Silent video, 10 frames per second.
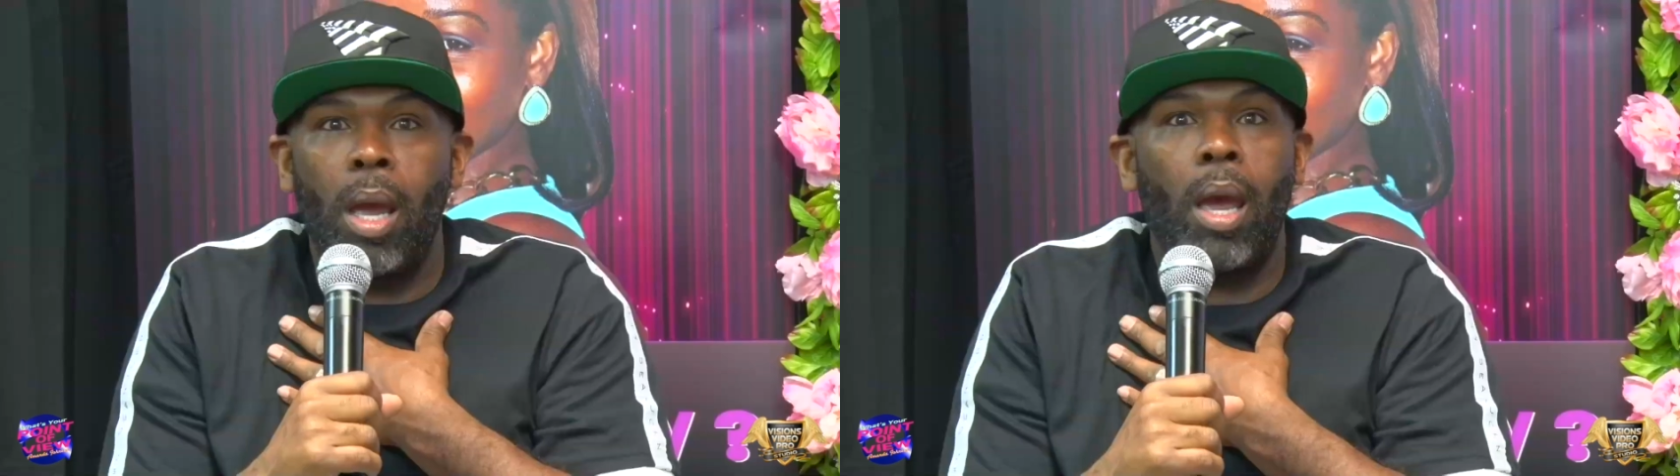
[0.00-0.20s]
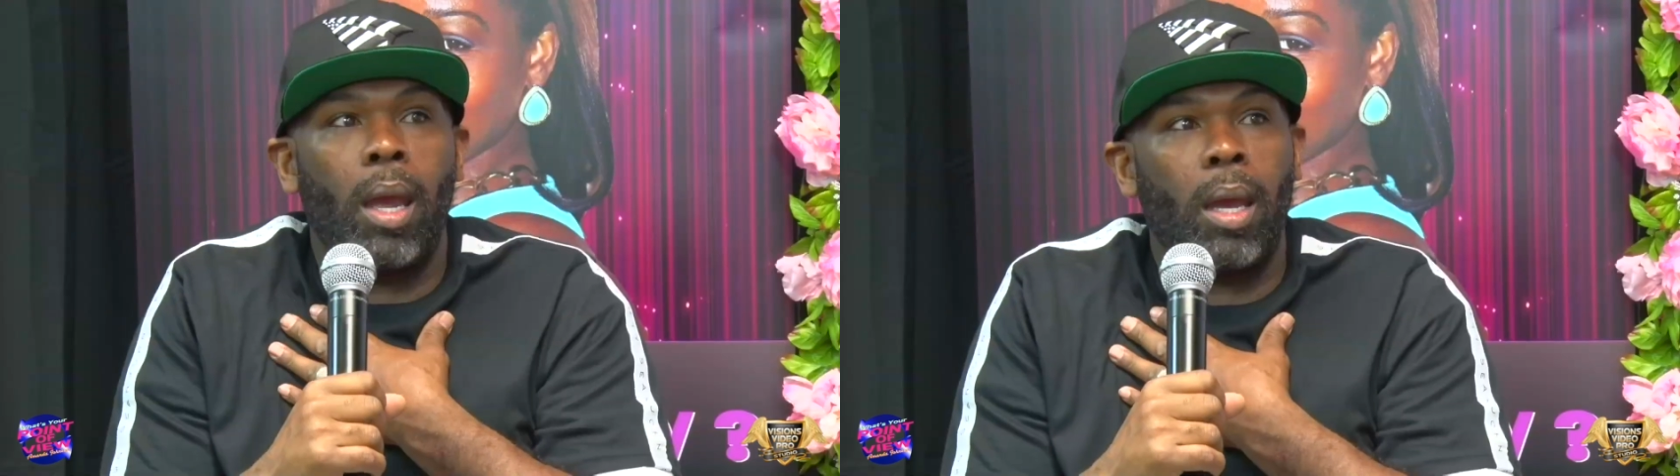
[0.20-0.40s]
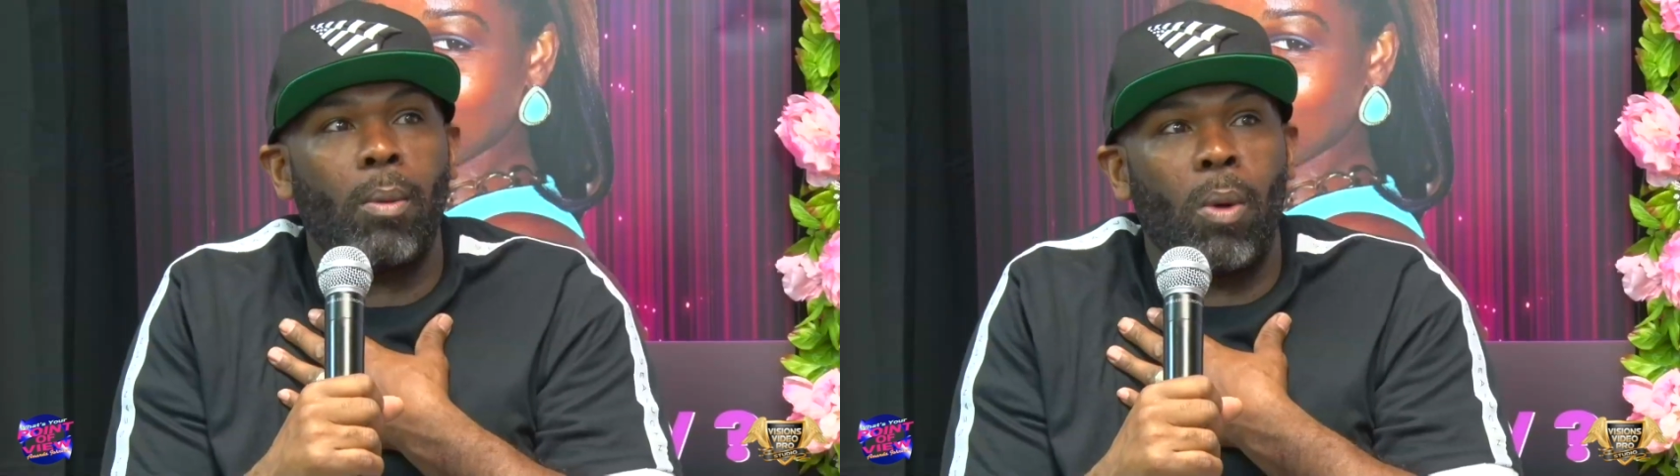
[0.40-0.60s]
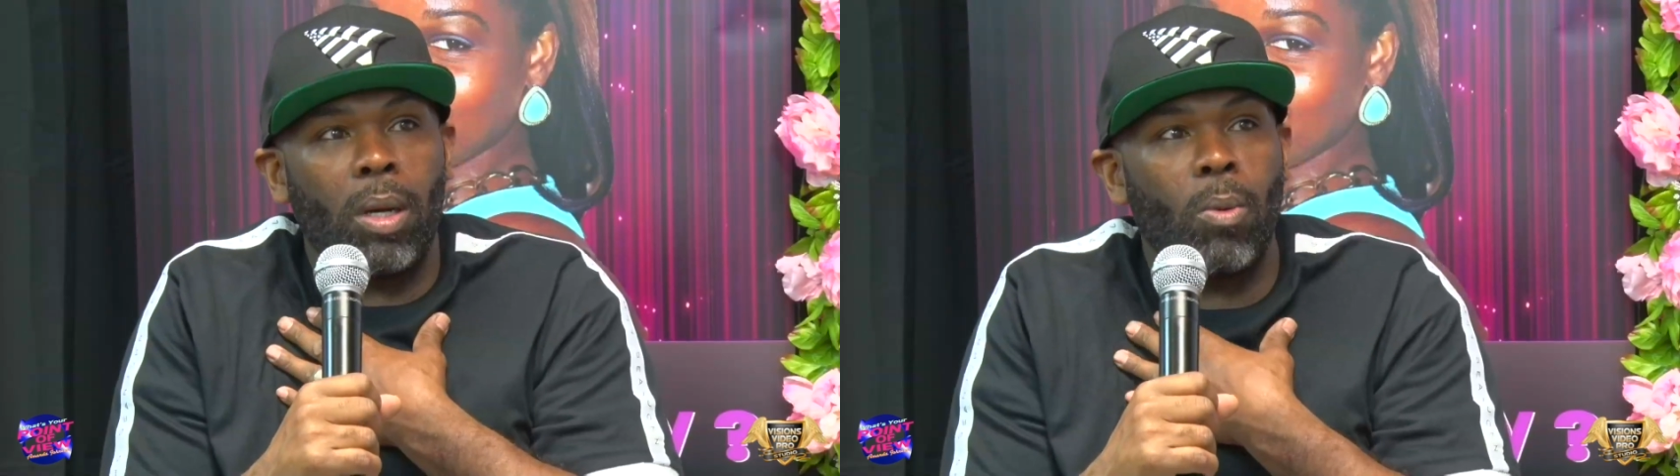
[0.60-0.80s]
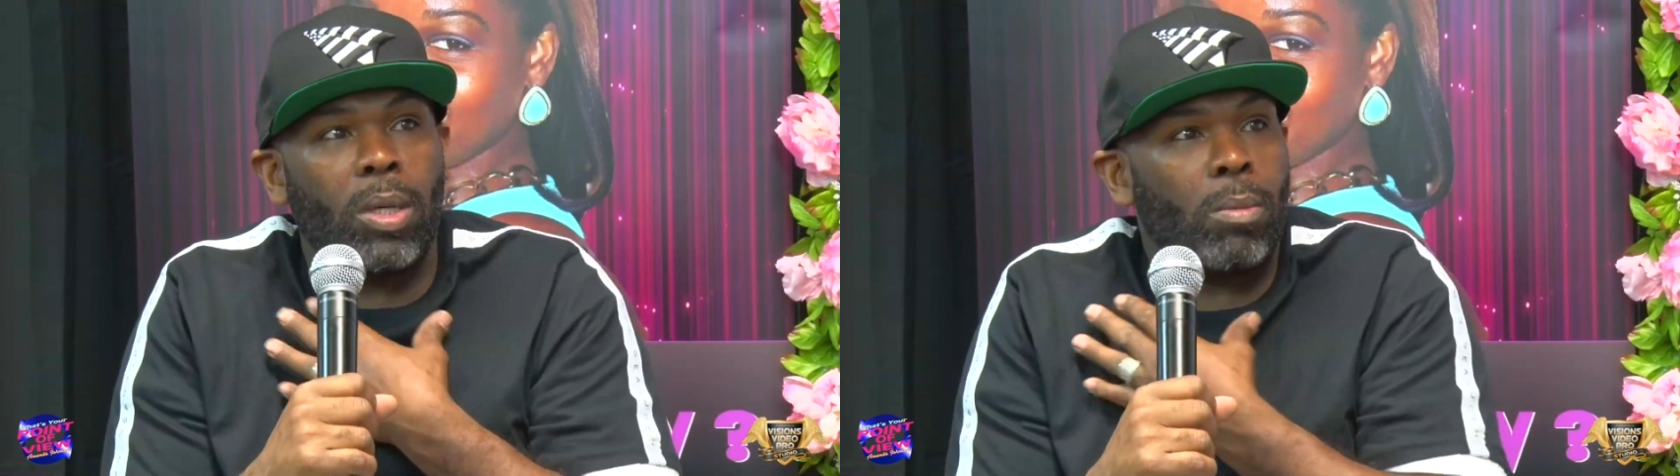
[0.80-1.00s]
hey,
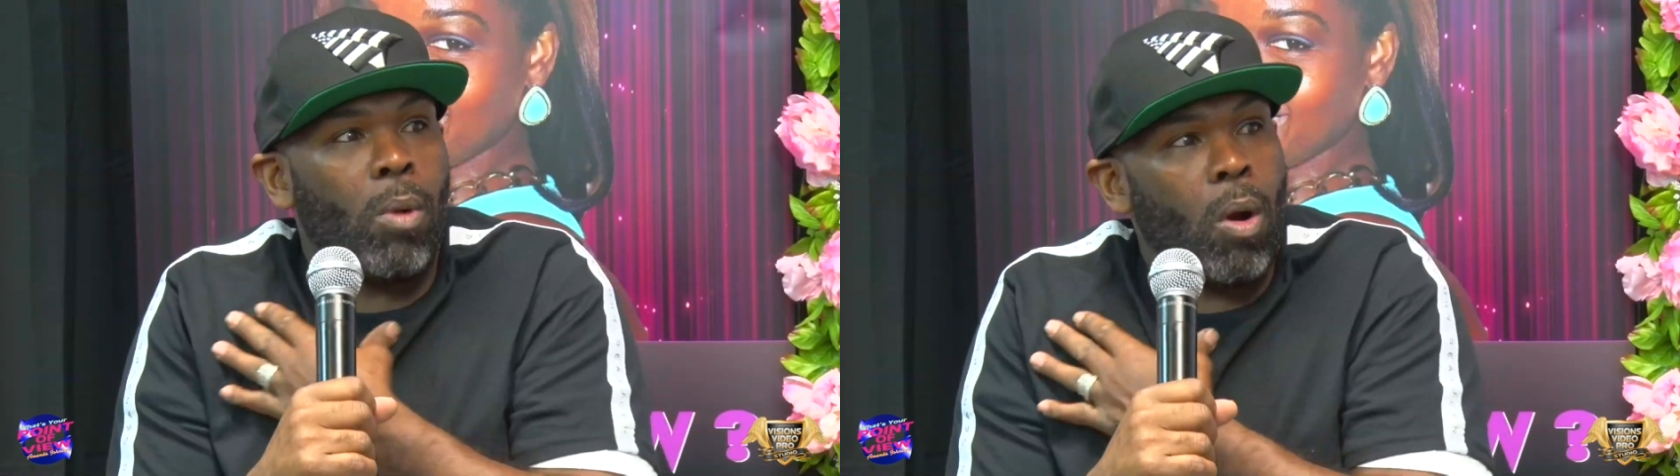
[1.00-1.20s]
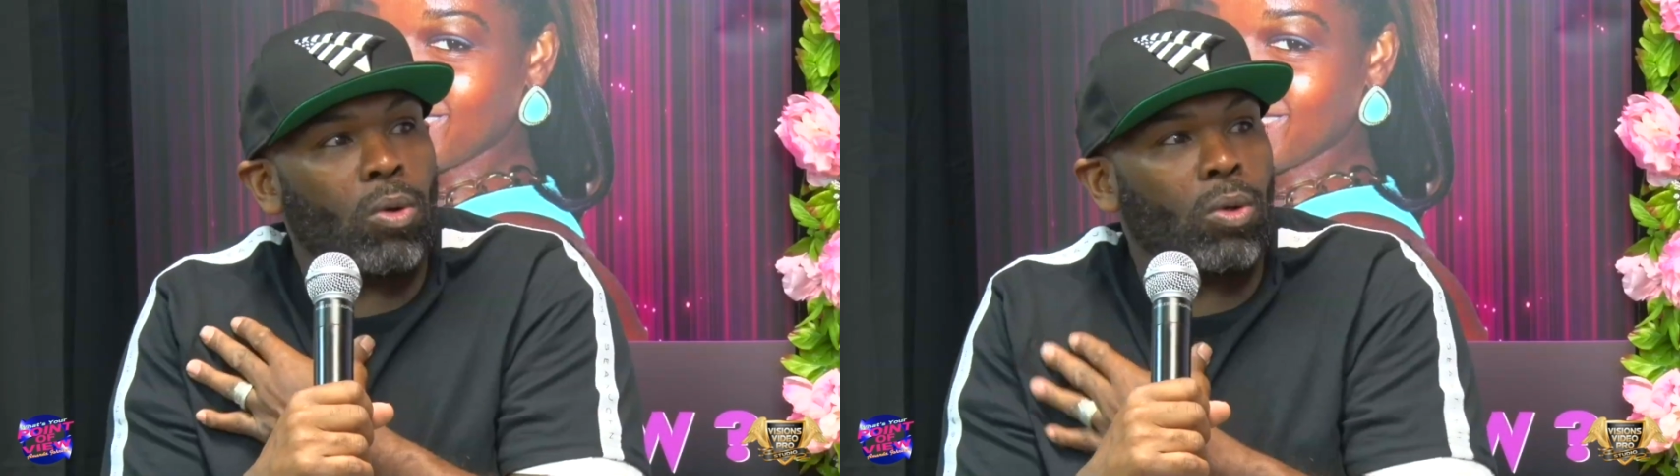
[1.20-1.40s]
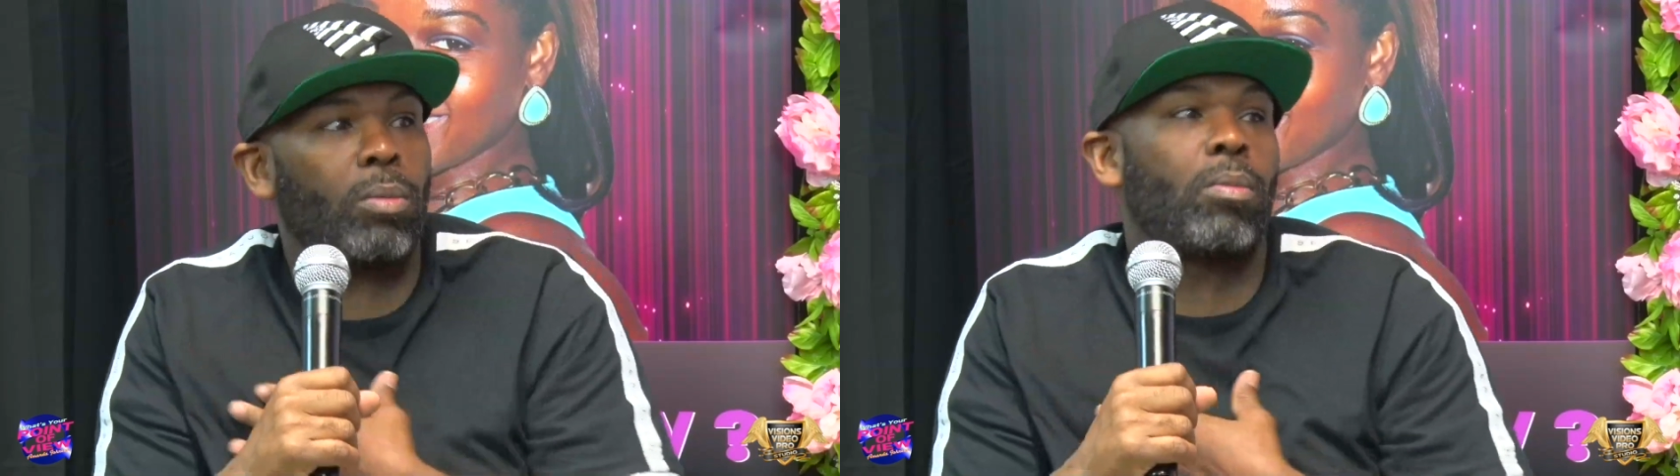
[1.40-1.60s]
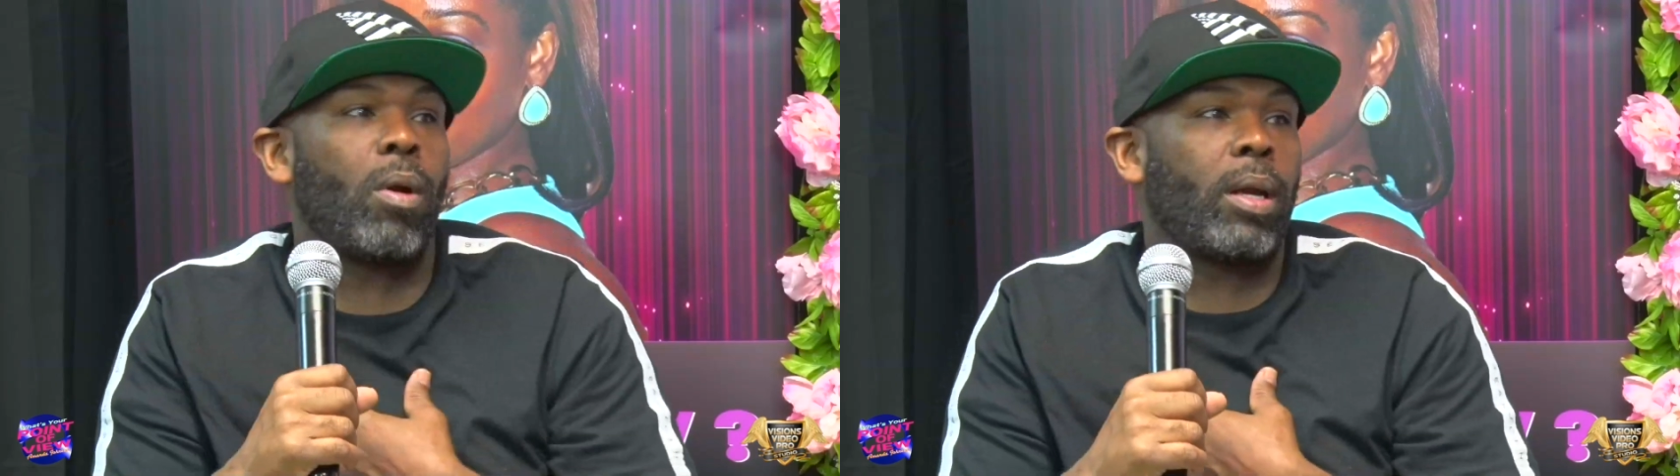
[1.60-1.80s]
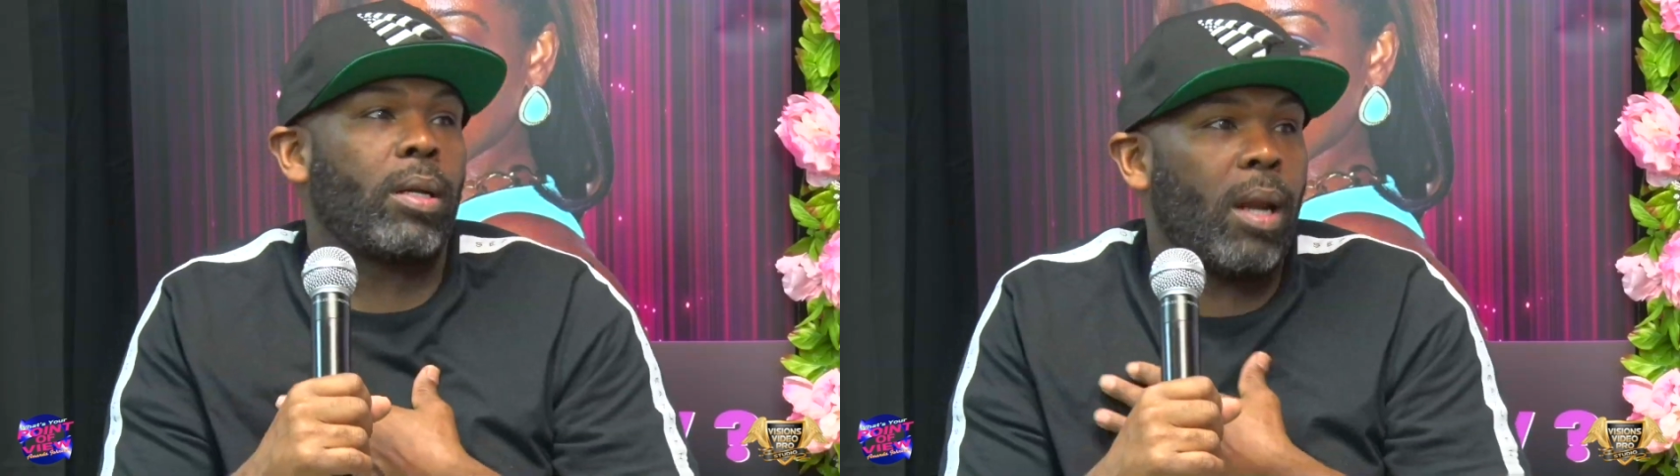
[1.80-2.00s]
wonder what tomorrow's gonna bring.